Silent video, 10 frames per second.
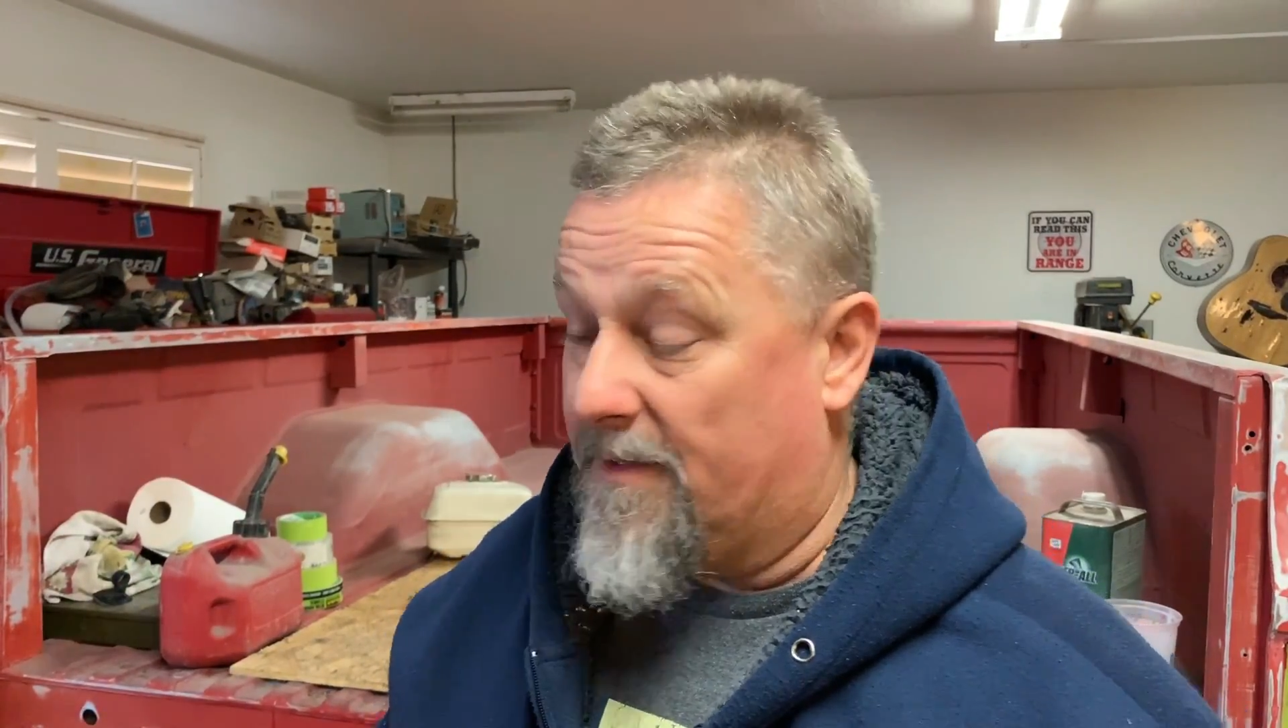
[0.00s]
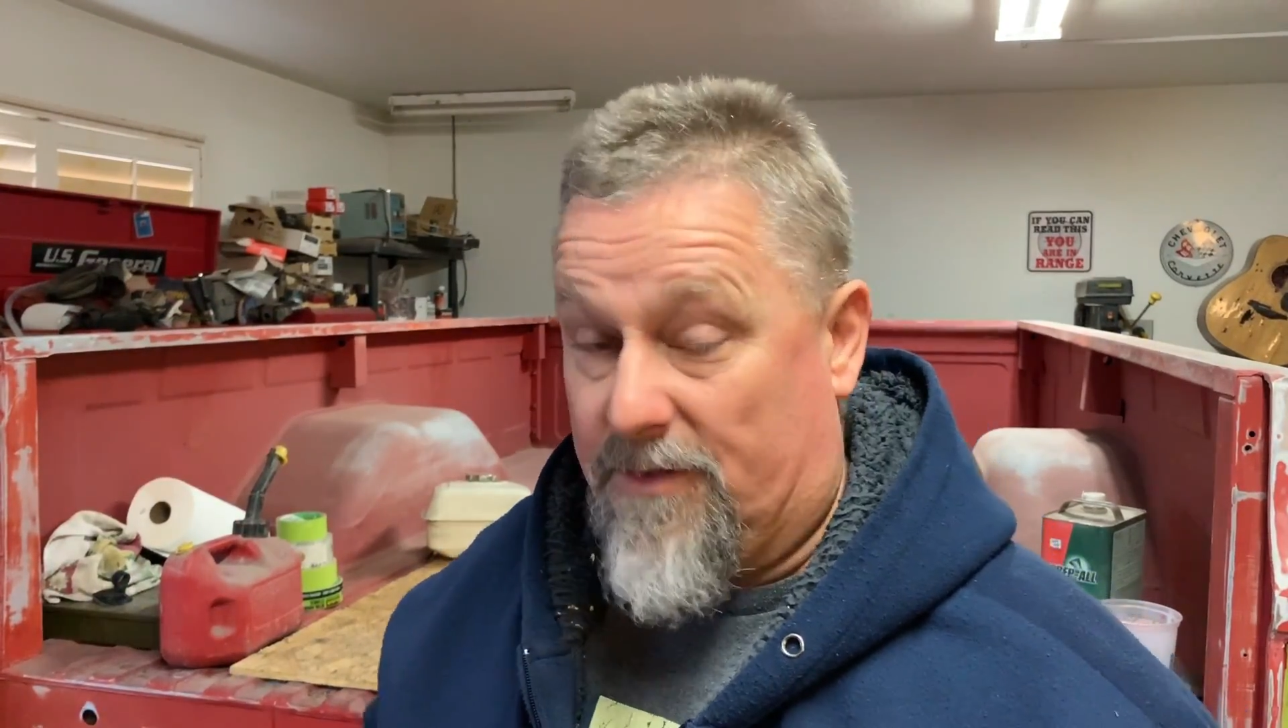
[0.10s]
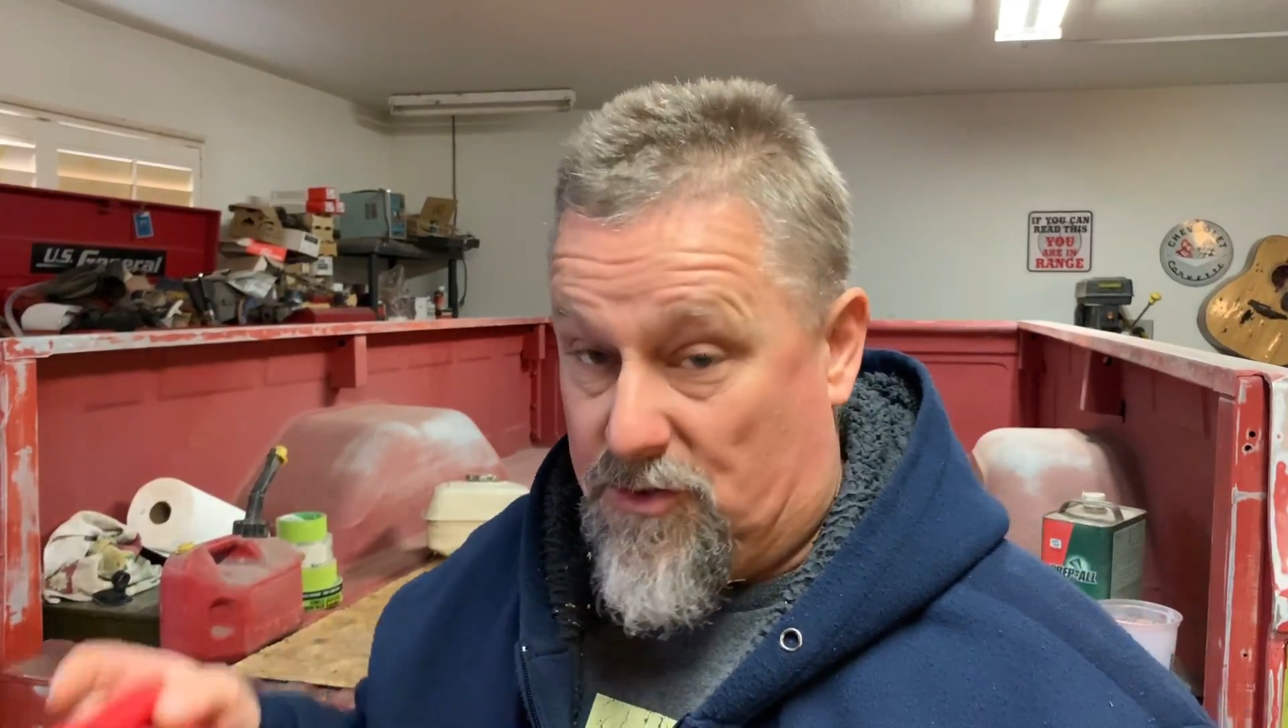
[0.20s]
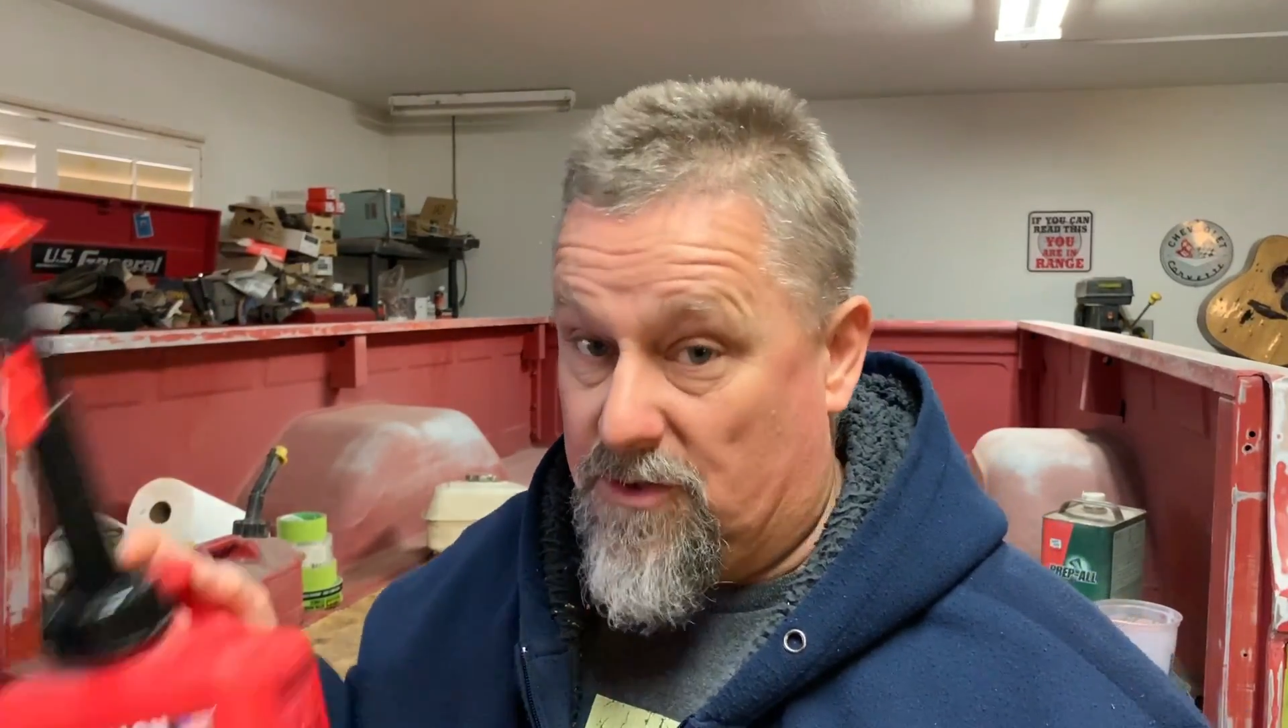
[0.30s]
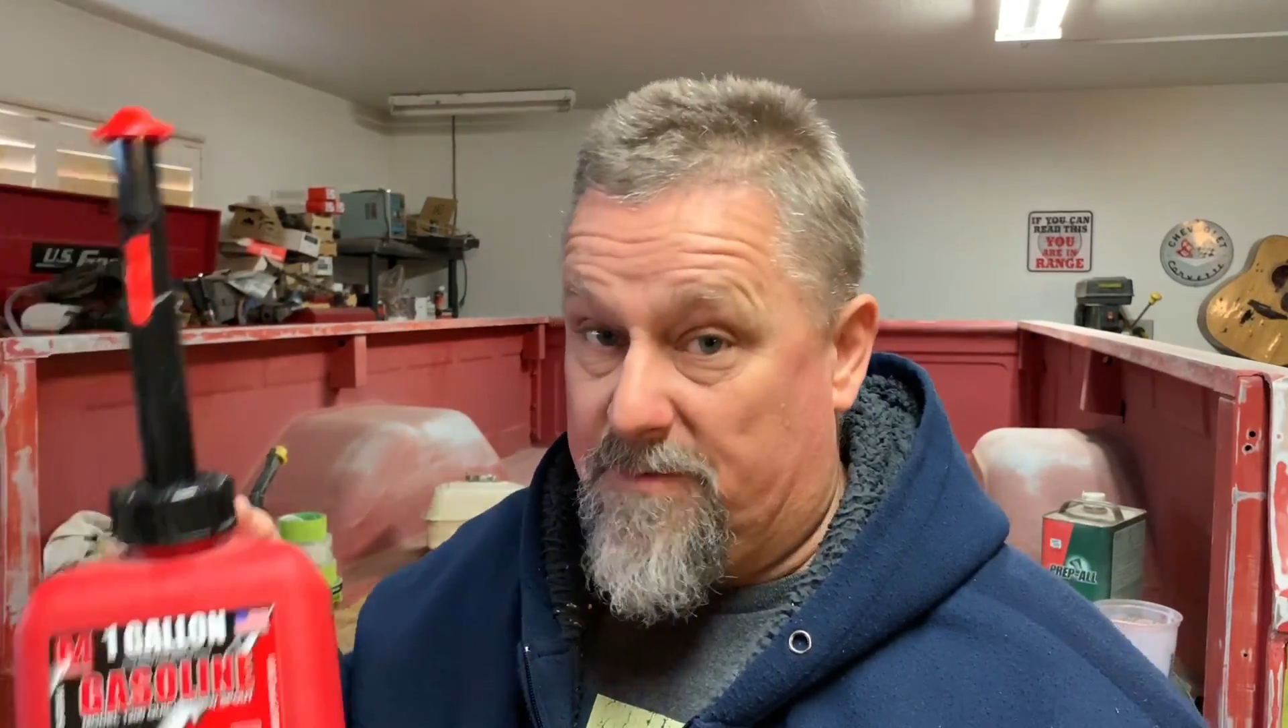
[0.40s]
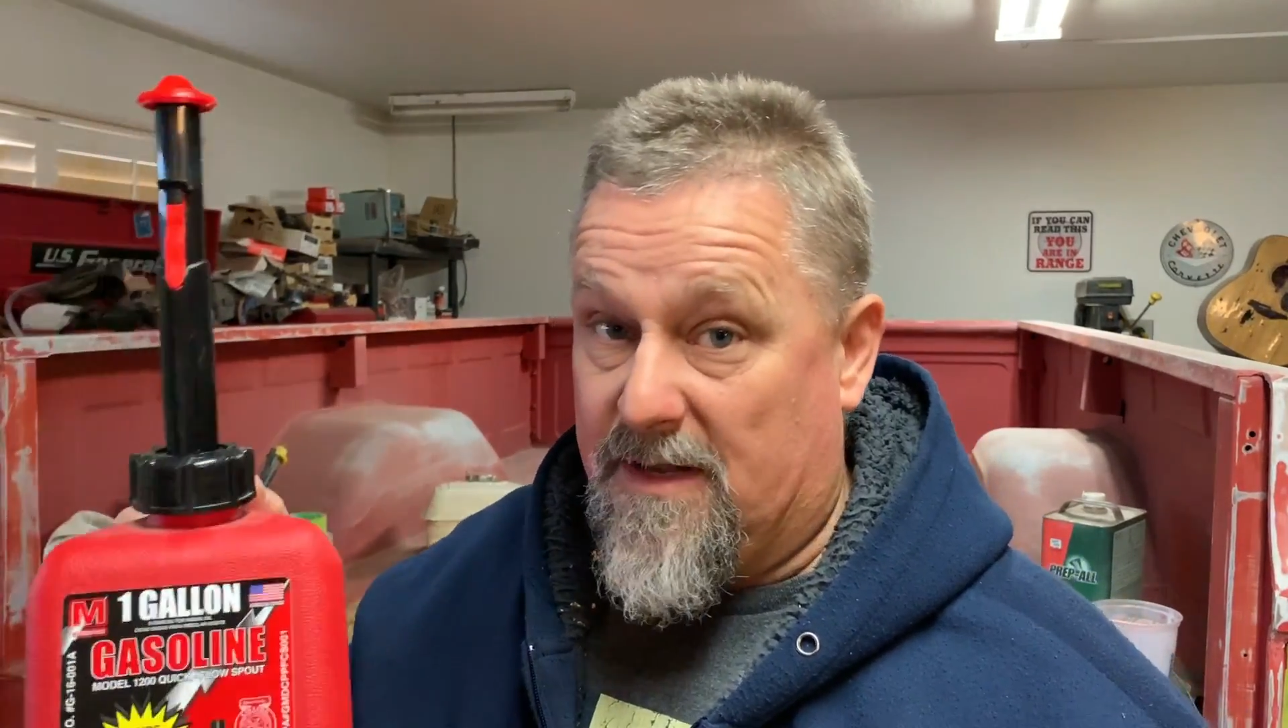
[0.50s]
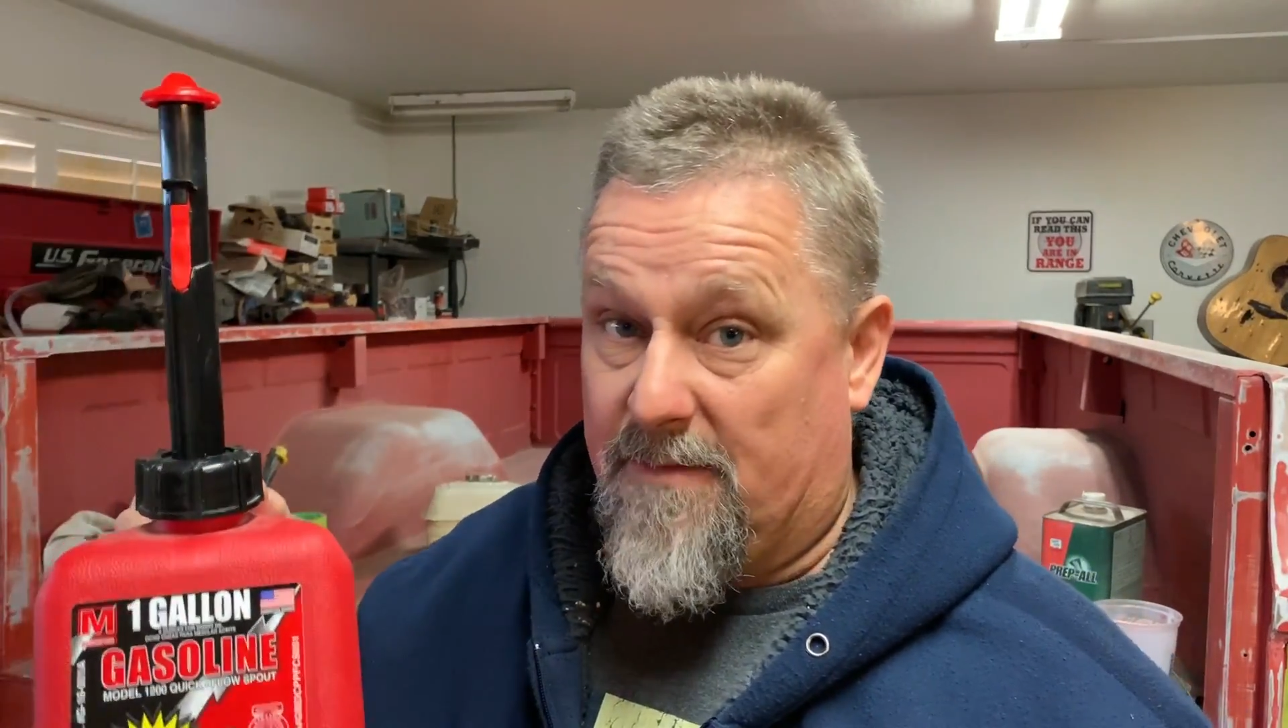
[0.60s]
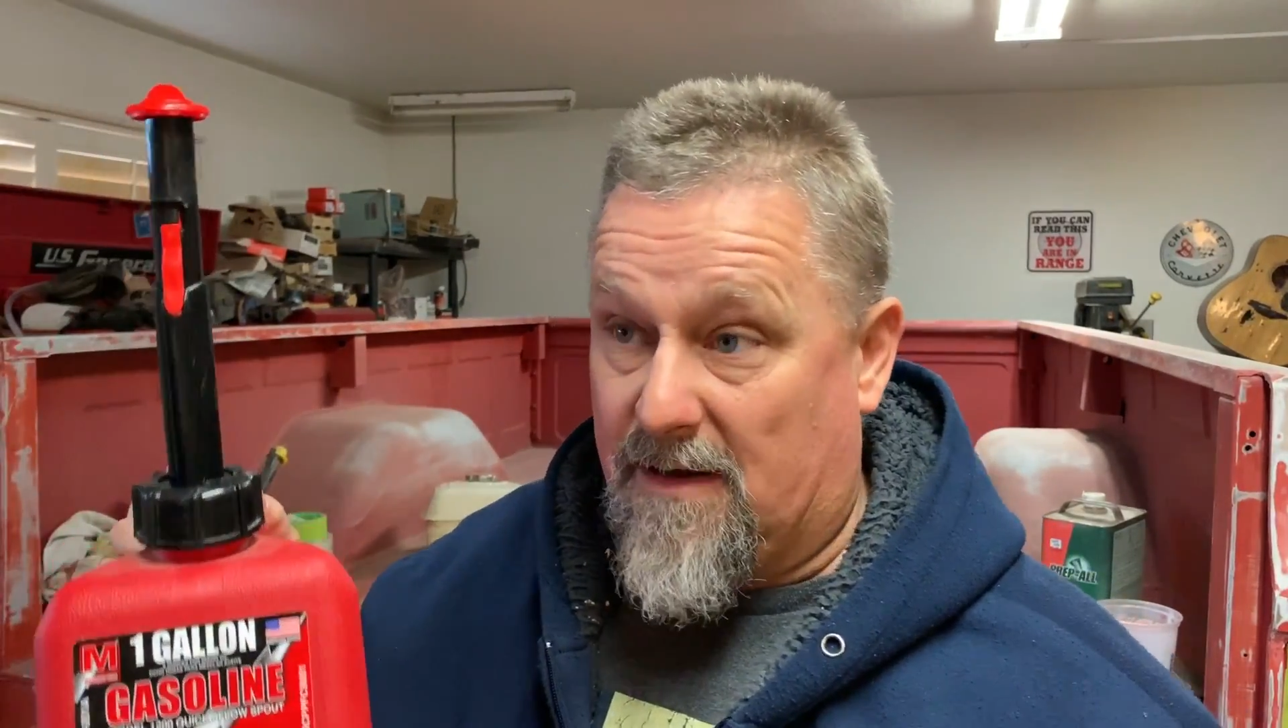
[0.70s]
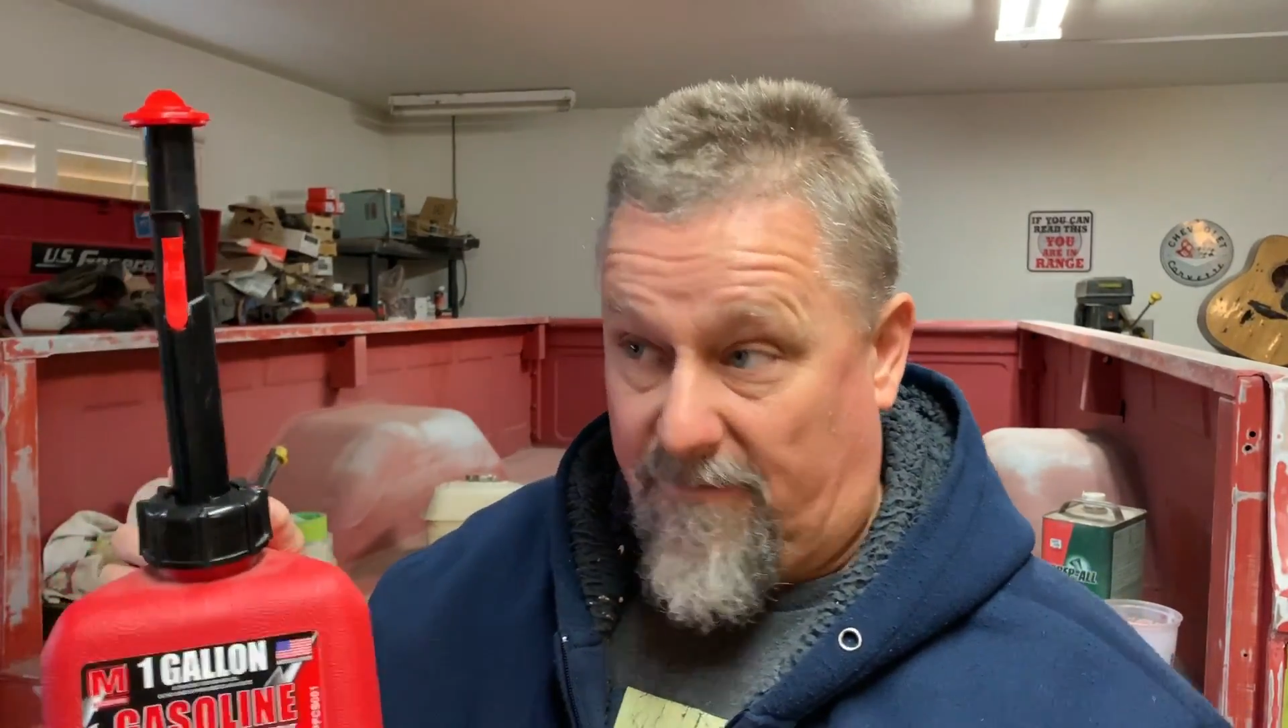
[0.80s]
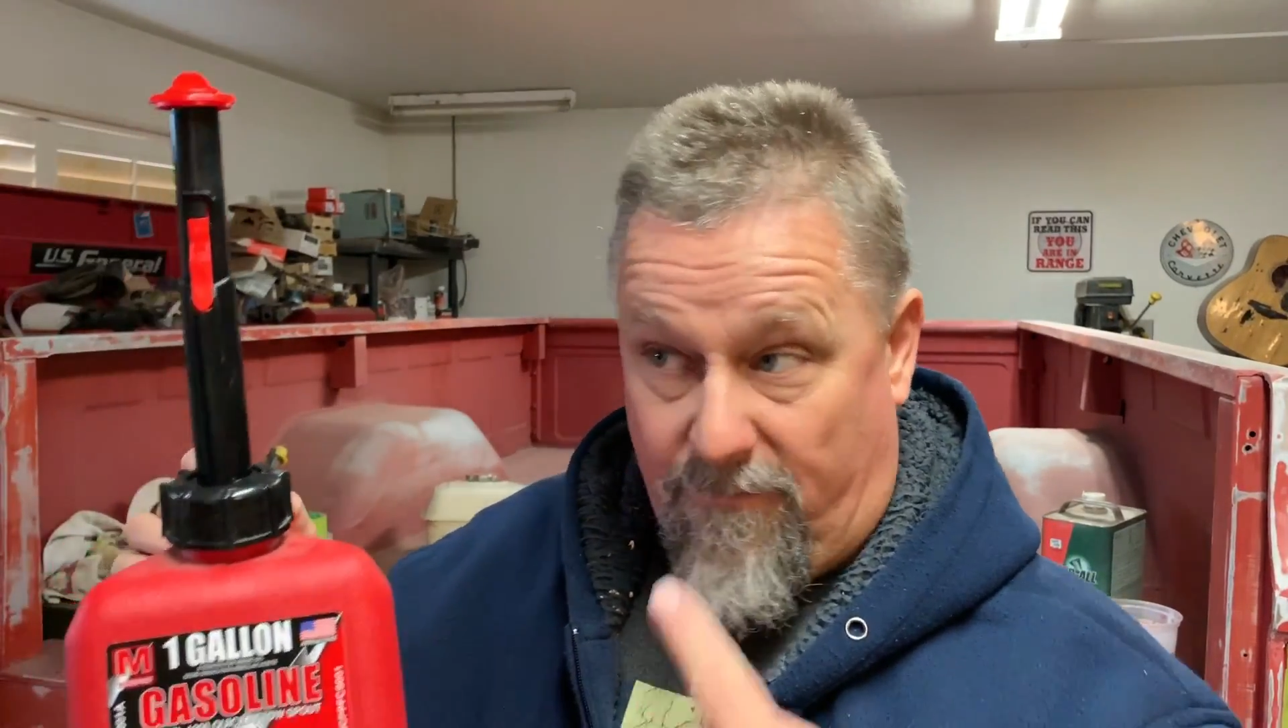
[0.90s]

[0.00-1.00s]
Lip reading: This should be about a